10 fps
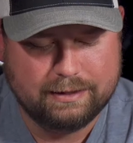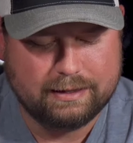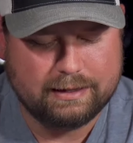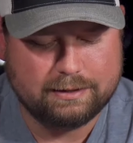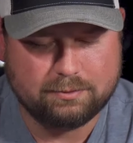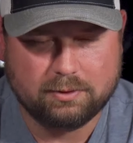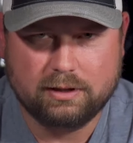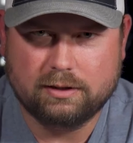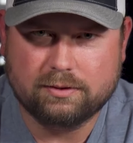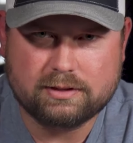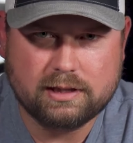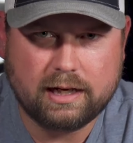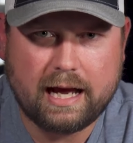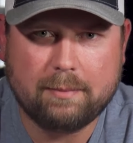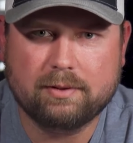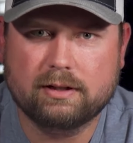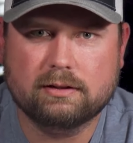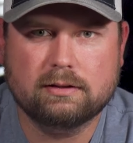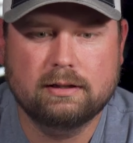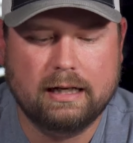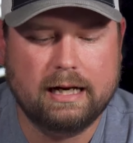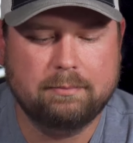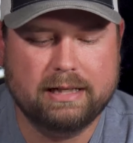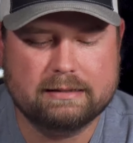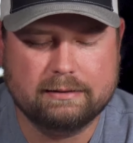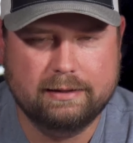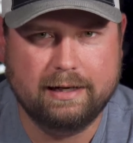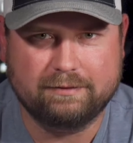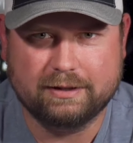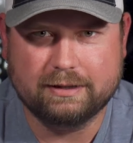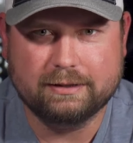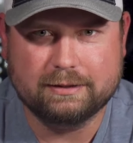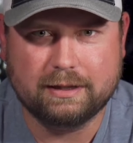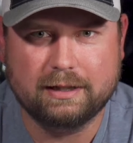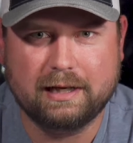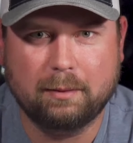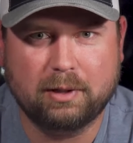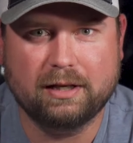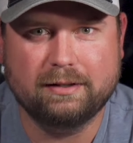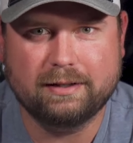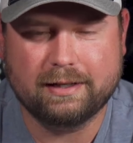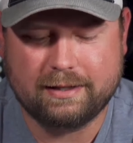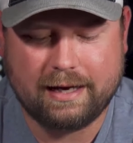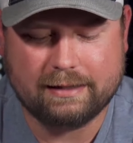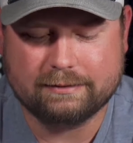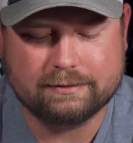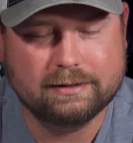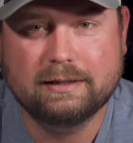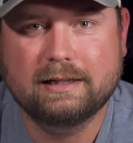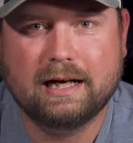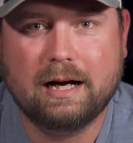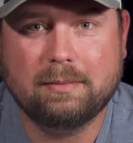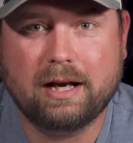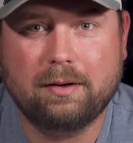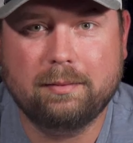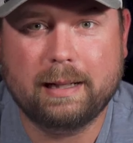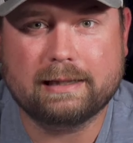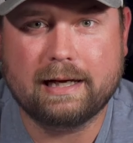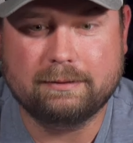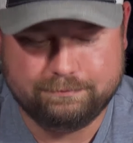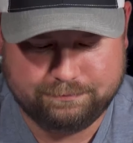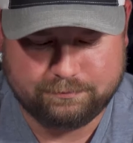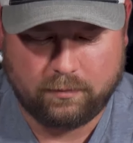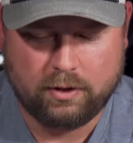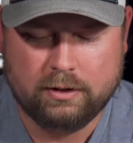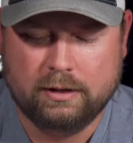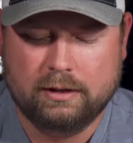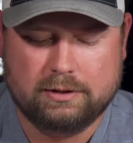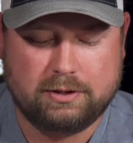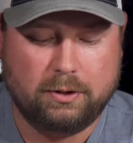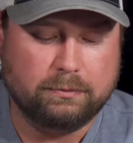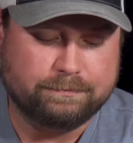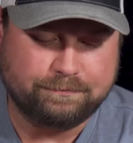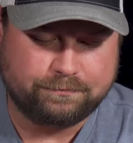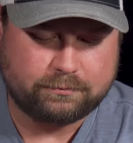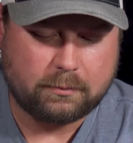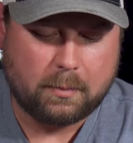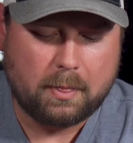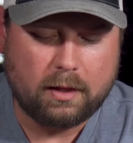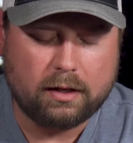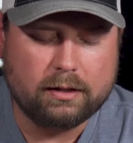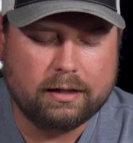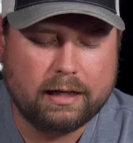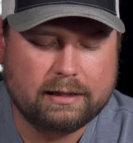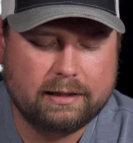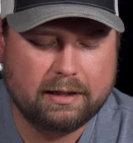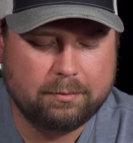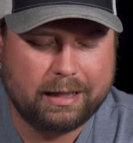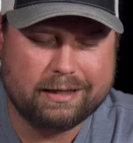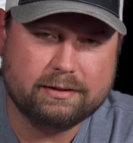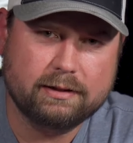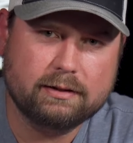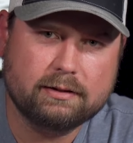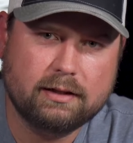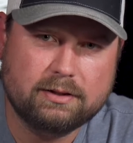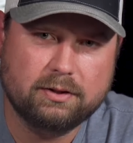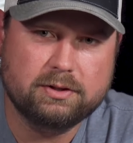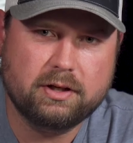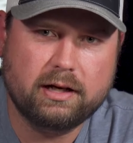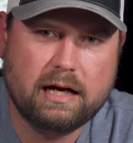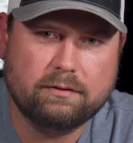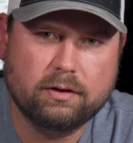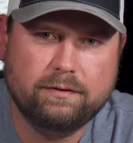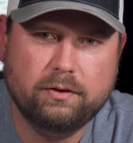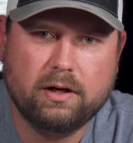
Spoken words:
I really don't see that happening. I basically have to sell a damn kidney to get that, and I'm not all about that. So, I did the unboxing. I told you I'd have a review